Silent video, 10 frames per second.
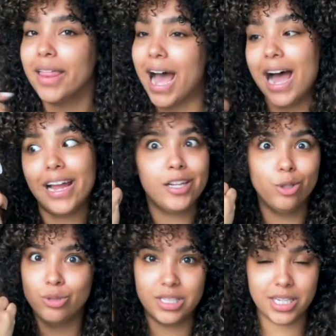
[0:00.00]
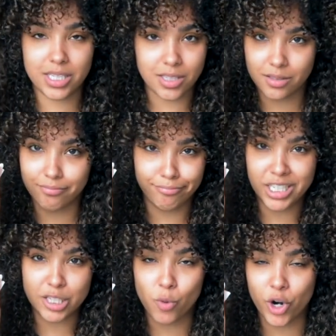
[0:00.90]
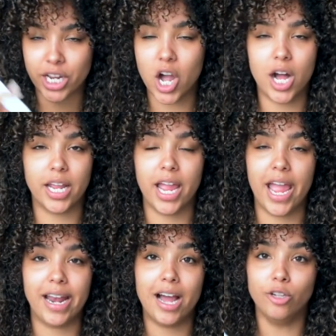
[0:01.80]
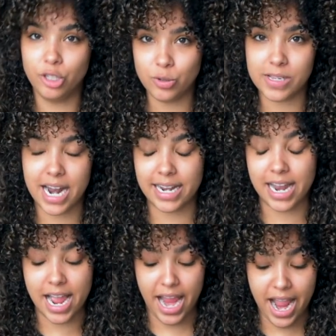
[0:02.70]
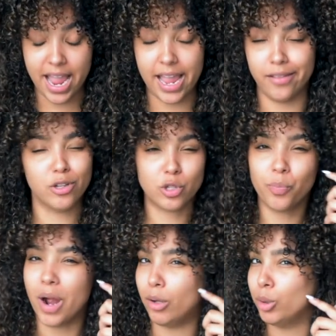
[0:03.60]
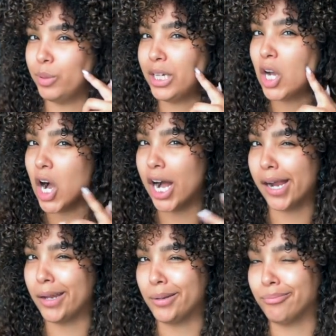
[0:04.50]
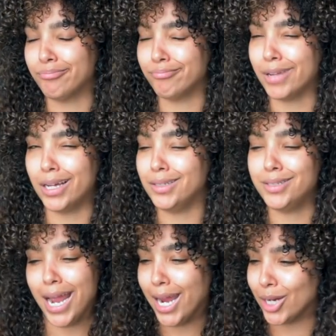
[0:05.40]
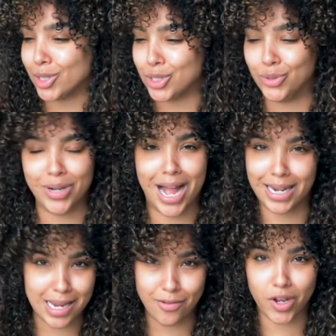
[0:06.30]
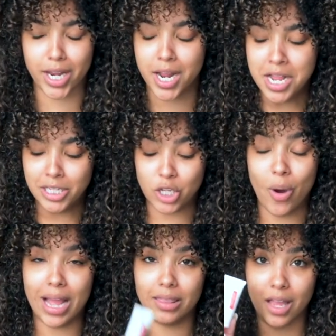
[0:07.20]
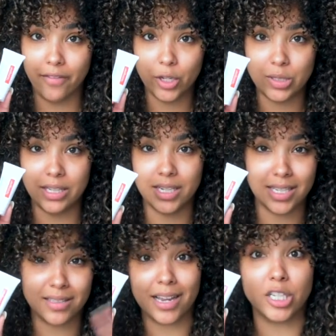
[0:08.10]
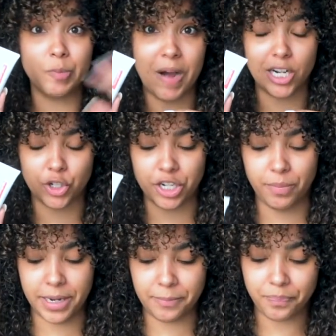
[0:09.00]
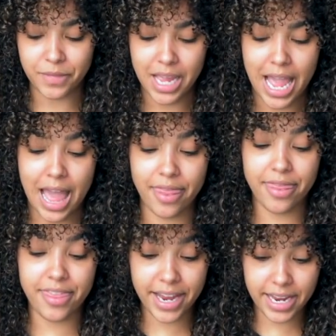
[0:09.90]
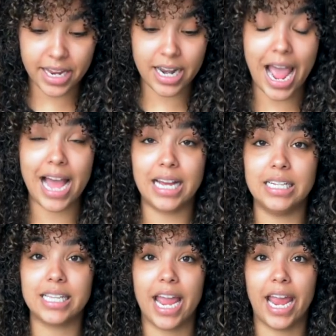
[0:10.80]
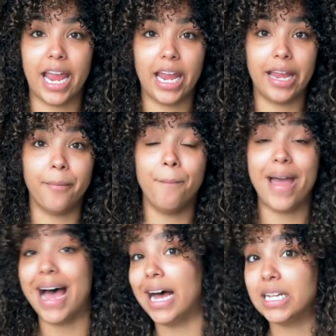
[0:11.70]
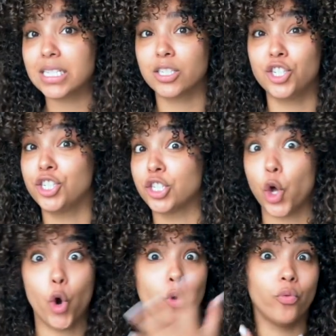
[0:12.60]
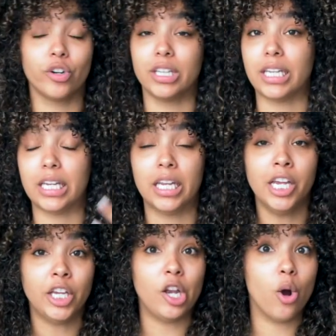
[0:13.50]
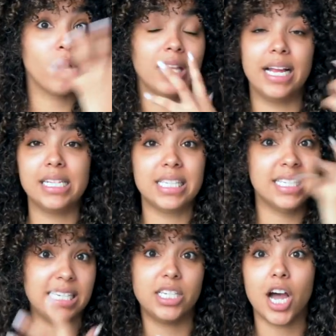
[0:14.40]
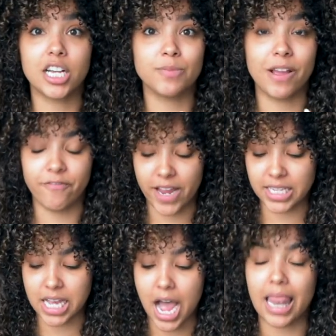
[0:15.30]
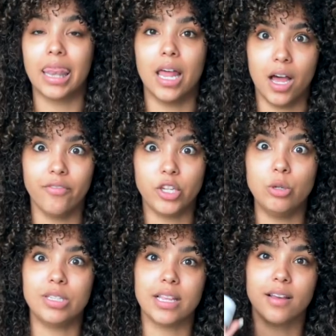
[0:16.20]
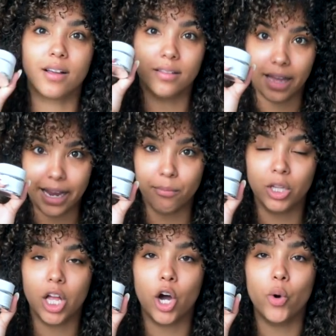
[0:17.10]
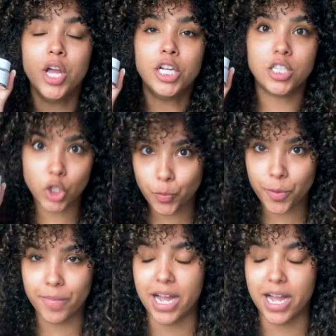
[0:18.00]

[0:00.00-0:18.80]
I use this this morning on it and I'll use it at night and this will probably gone in a day or two, not even. So I love using this as like a spot treatment. And then as a mask to just overly, you know, cleanse and detox my face, I love using the Glam Glow Super Mud.